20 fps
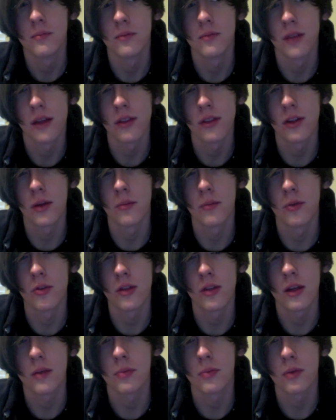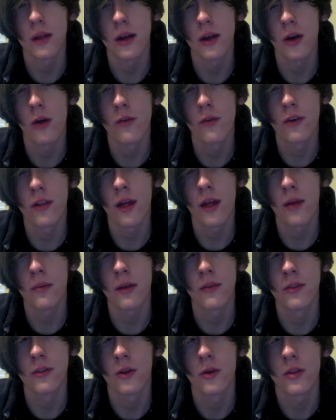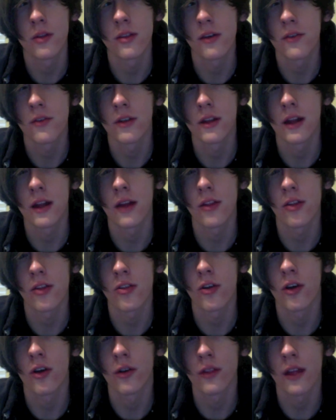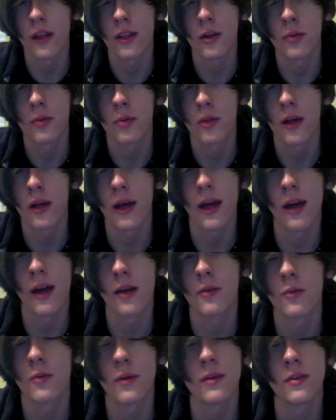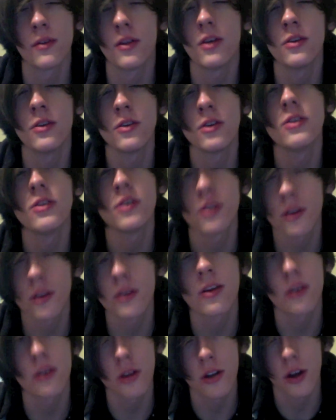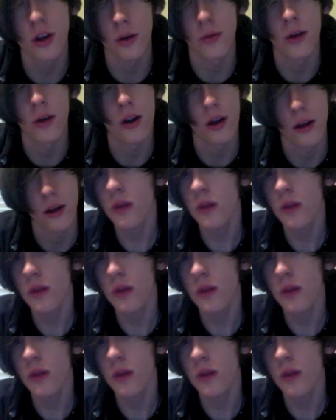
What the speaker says: let their music play over them, even though it's definitely not the song that they're playing, but you know, all right.